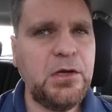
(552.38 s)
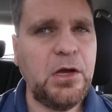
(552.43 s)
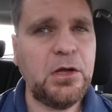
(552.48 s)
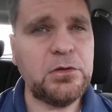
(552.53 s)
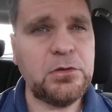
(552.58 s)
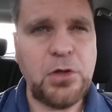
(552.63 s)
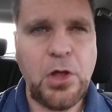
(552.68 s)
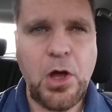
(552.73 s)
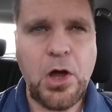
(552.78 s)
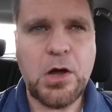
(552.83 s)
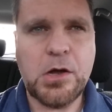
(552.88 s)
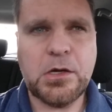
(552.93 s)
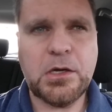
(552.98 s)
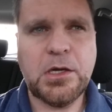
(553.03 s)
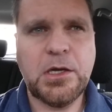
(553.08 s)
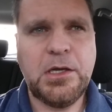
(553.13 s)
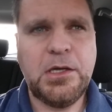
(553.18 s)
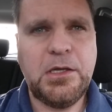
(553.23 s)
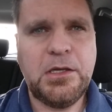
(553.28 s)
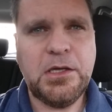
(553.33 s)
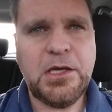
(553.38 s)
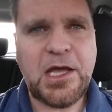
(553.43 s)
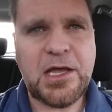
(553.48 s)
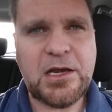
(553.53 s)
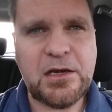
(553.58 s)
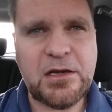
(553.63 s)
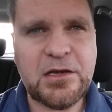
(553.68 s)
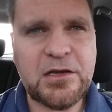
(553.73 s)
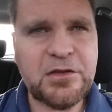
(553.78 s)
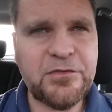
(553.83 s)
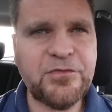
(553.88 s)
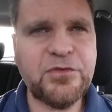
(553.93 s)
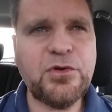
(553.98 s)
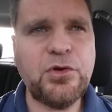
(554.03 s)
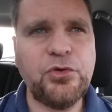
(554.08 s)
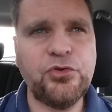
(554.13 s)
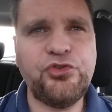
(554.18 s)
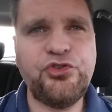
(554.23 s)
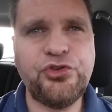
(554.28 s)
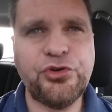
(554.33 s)
a long, kind of
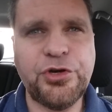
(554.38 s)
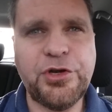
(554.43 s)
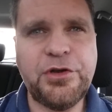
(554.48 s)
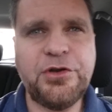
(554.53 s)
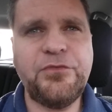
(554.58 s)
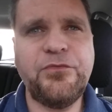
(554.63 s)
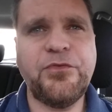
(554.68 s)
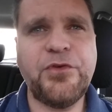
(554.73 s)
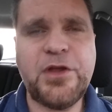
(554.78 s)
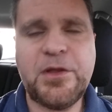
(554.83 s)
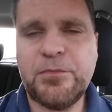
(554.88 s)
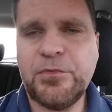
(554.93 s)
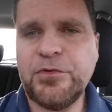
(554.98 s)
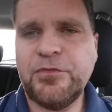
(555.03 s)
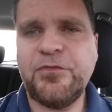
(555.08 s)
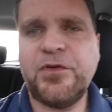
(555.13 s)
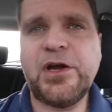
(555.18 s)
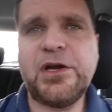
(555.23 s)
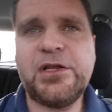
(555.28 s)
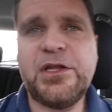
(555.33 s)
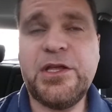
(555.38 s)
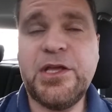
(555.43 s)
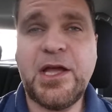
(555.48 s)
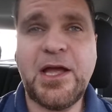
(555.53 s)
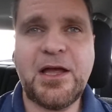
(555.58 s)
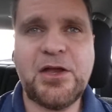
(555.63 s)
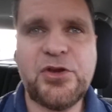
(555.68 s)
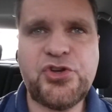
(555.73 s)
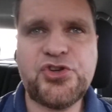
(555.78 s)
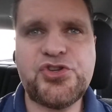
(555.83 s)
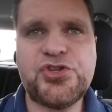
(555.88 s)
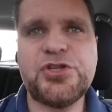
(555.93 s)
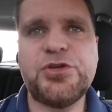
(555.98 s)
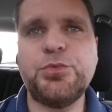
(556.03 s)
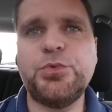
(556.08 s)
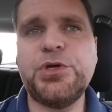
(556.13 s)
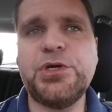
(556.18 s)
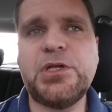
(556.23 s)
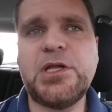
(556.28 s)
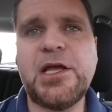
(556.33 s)
difficult journey for him to finally consciously
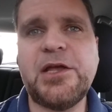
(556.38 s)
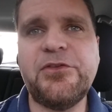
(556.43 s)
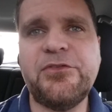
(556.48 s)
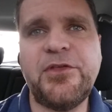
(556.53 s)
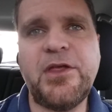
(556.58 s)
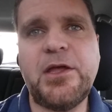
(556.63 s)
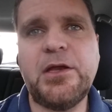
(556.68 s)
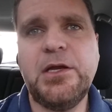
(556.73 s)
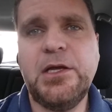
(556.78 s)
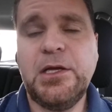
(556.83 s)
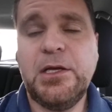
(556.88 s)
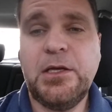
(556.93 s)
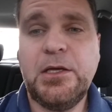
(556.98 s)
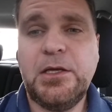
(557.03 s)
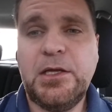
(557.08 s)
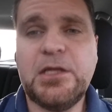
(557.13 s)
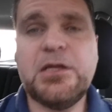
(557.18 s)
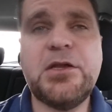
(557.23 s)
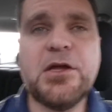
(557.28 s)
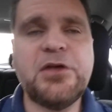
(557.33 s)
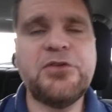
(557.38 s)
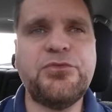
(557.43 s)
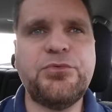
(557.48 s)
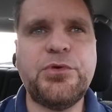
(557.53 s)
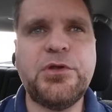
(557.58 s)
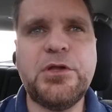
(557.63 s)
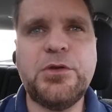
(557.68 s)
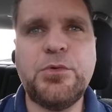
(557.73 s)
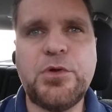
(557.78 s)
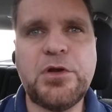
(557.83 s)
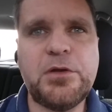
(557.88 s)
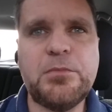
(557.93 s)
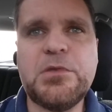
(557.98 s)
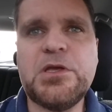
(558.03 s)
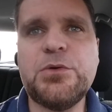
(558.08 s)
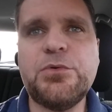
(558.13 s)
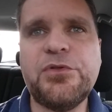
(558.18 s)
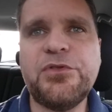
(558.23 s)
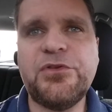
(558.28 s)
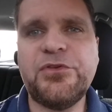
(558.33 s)
realize that he does really want to
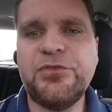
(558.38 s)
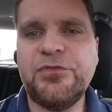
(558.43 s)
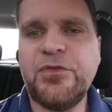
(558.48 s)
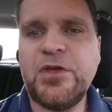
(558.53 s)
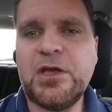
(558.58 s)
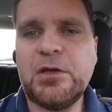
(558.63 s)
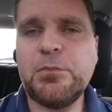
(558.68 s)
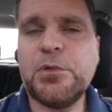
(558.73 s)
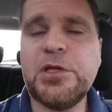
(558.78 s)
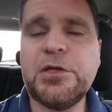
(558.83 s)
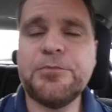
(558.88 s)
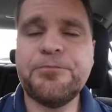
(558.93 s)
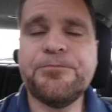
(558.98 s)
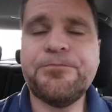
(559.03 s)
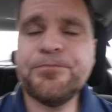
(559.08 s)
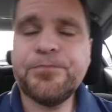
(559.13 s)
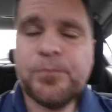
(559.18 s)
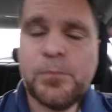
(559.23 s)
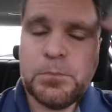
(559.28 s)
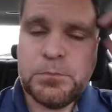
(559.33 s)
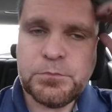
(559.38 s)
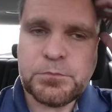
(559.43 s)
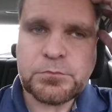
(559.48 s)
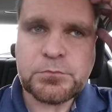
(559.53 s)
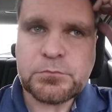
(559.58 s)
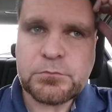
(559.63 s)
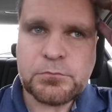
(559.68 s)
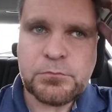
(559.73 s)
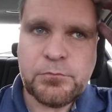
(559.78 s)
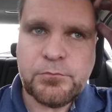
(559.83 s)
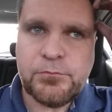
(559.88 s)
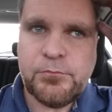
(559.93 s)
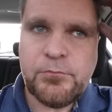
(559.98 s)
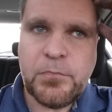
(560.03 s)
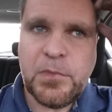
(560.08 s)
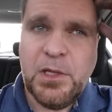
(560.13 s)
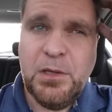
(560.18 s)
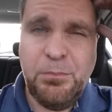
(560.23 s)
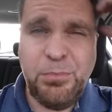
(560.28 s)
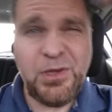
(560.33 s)
be with his family.
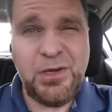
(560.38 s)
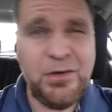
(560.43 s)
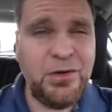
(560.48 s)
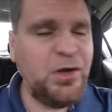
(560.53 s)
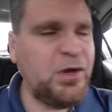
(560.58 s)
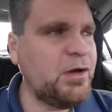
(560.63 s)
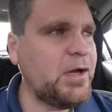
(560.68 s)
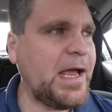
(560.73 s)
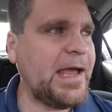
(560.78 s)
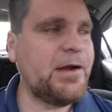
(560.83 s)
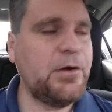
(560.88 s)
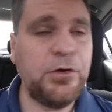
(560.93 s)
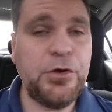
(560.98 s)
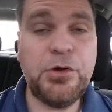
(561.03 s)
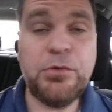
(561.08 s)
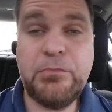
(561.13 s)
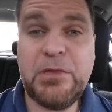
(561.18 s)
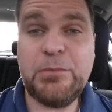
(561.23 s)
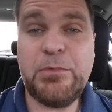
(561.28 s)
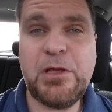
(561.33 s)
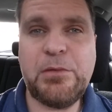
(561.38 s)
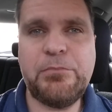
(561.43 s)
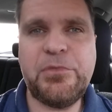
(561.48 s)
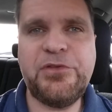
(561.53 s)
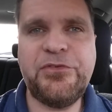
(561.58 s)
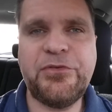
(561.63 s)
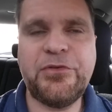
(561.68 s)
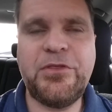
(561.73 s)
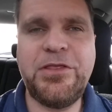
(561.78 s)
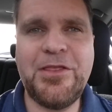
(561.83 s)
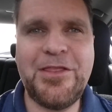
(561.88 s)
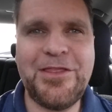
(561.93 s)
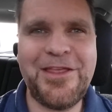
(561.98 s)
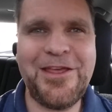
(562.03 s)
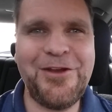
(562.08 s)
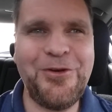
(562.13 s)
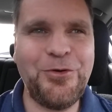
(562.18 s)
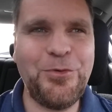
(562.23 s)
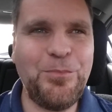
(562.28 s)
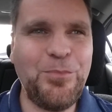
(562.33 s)
But I don't know, maybe I'm missing
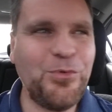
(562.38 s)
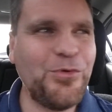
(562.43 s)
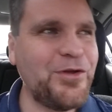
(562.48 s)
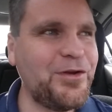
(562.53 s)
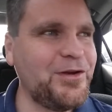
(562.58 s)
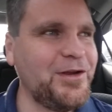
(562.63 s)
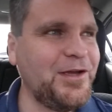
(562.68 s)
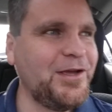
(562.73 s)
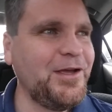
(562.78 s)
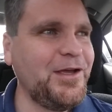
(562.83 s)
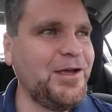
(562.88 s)
that whole point.